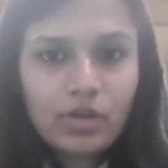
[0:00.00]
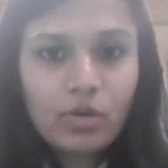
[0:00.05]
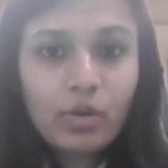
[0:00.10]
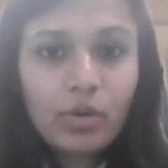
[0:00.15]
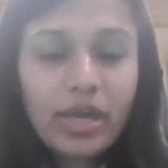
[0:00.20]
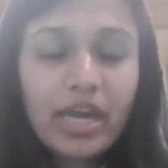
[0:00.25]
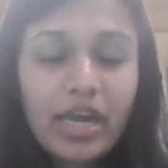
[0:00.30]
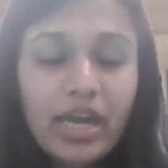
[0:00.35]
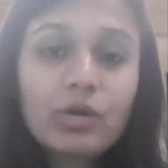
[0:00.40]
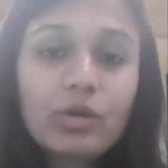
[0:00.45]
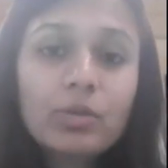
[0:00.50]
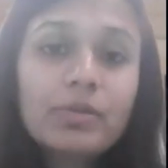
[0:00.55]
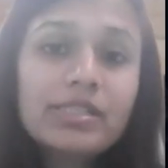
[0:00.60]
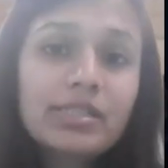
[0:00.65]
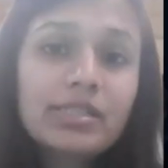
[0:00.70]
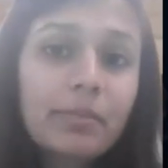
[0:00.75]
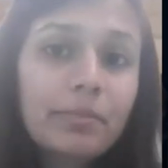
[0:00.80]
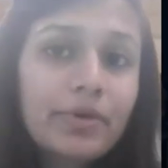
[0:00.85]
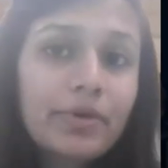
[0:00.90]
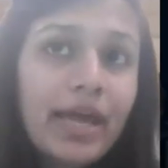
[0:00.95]
Okay, you will be
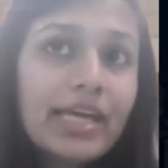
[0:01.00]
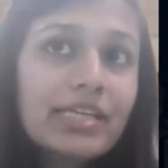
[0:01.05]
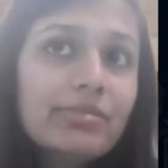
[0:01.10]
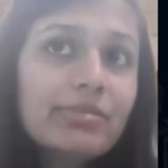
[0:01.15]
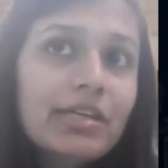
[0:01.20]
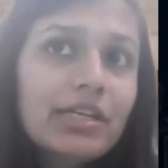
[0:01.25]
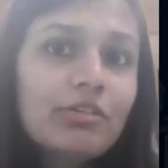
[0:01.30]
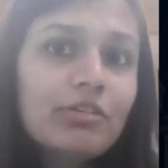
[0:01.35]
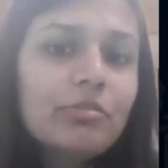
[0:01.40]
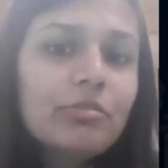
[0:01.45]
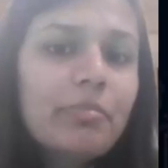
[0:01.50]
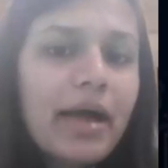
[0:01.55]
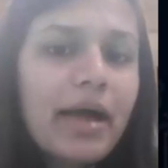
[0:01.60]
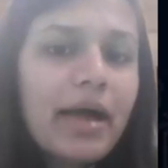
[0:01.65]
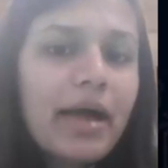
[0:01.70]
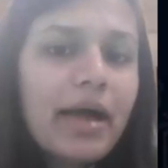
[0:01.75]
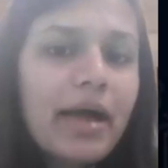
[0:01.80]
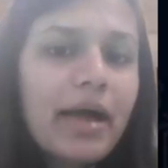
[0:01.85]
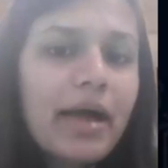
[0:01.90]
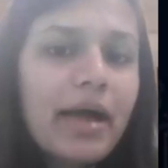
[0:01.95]
surprised when you look
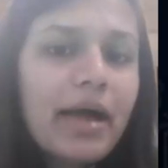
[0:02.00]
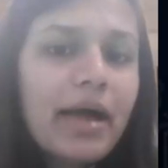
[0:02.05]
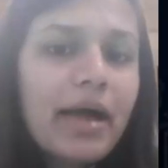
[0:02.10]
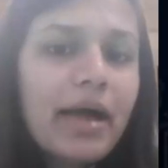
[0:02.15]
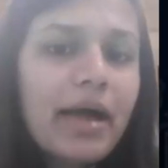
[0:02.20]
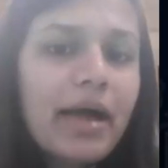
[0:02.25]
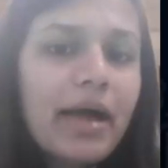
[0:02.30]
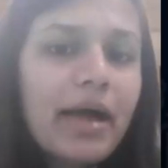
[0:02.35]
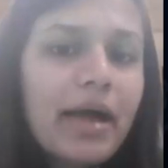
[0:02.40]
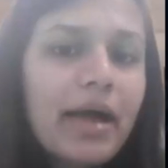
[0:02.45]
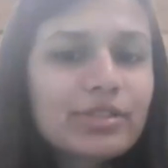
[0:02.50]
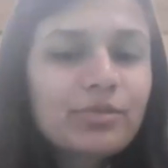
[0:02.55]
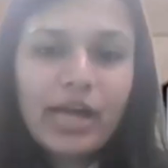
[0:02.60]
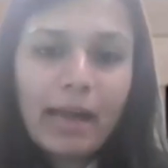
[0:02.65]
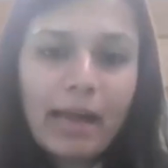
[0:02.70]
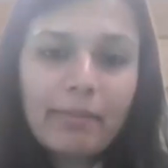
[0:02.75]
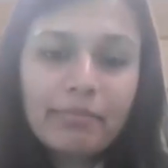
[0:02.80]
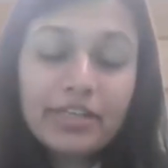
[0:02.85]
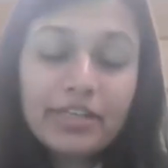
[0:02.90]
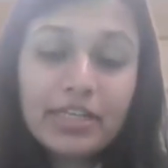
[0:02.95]
back at your
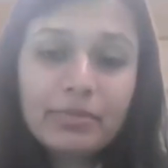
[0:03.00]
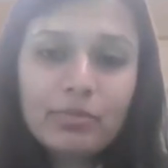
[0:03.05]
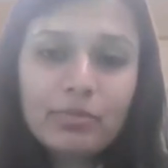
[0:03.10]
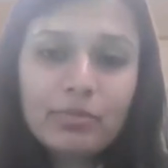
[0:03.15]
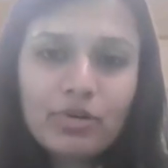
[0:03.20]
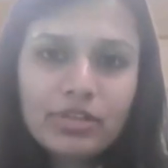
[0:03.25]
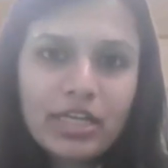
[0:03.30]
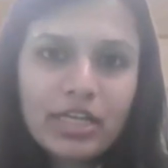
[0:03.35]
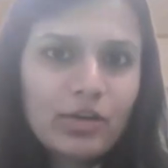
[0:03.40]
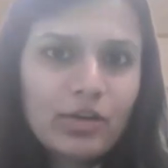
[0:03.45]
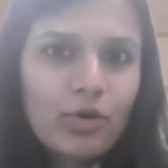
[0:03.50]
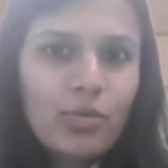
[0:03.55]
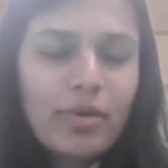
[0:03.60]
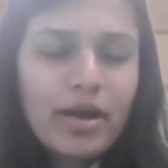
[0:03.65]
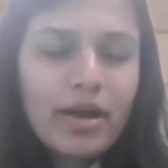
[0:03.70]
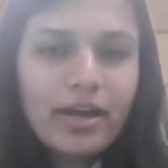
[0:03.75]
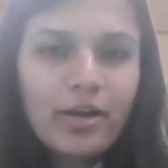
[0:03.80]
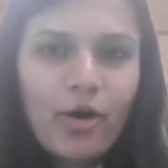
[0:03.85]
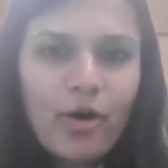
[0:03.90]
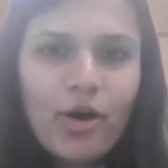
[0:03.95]
vocabulary book that,
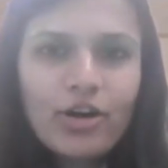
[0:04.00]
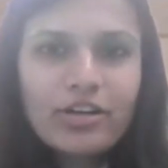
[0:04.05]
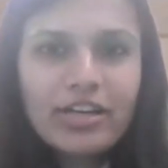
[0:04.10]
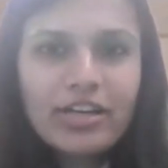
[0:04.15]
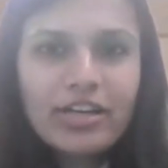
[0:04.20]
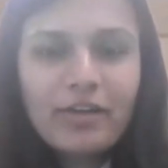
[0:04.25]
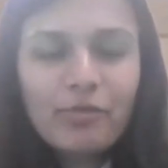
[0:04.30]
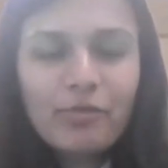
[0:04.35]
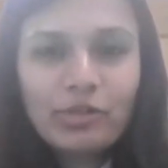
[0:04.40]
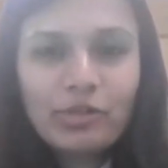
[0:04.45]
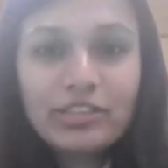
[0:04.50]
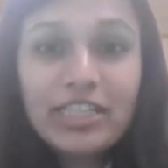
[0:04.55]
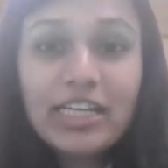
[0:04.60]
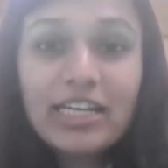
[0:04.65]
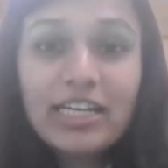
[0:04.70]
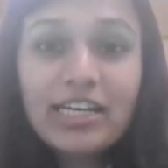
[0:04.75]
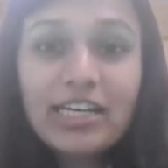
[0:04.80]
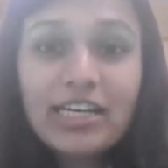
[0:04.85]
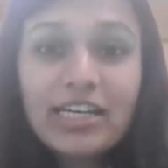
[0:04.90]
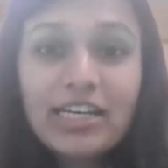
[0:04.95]
oh my God,
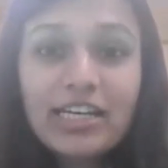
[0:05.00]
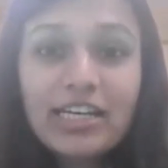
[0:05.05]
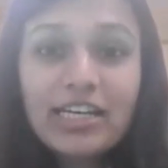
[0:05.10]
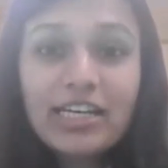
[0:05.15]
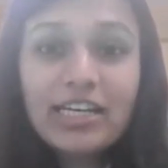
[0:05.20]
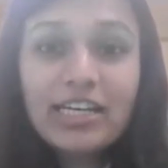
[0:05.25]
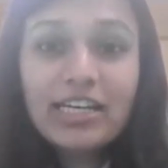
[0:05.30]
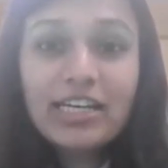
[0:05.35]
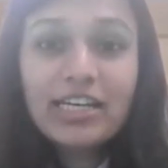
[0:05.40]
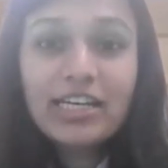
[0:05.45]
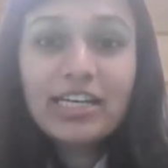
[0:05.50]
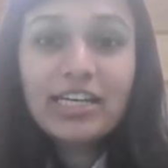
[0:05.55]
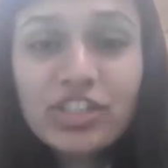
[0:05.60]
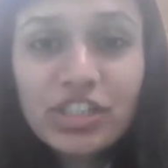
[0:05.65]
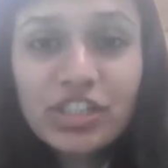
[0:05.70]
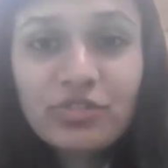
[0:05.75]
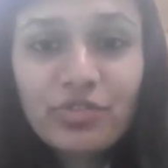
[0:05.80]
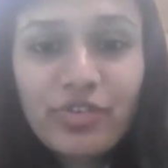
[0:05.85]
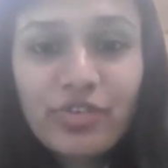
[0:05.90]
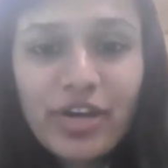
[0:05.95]
I've already learned
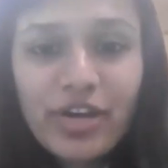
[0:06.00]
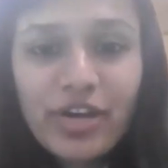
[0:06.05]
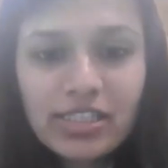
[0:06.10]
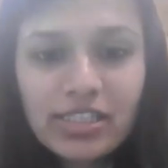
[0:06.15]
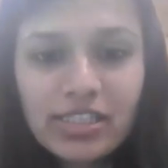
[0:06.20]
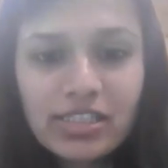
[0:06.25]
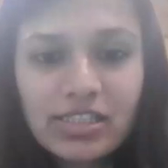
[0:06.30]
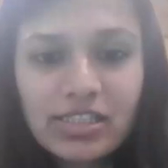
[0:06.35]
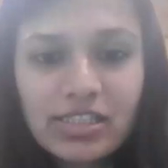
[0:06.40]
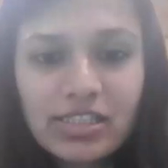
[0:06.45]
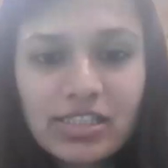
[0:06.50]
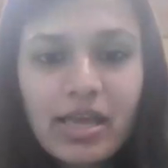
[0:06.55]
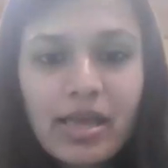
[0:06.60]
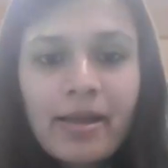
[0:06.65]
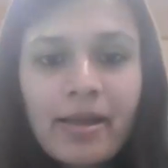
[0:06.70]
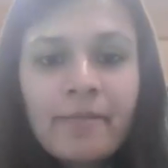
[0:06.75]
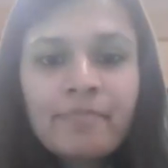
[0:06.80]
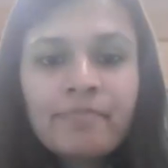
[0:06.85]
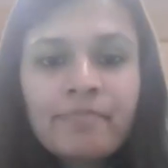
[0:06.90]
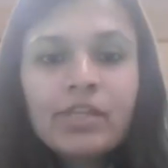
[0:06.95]
many words and phrases.